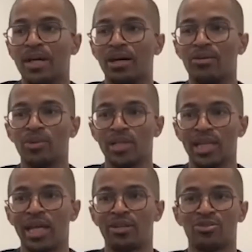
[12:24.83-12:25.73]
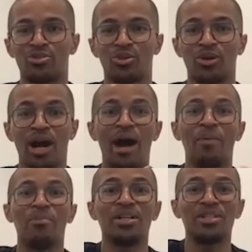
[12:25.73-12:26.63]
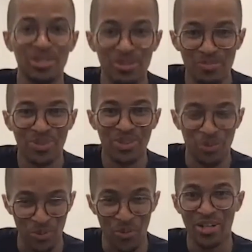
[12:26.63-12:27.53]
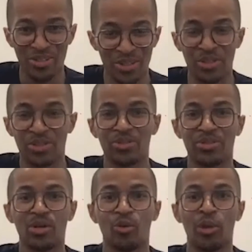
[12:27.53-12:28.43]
We can control how much we watch the news.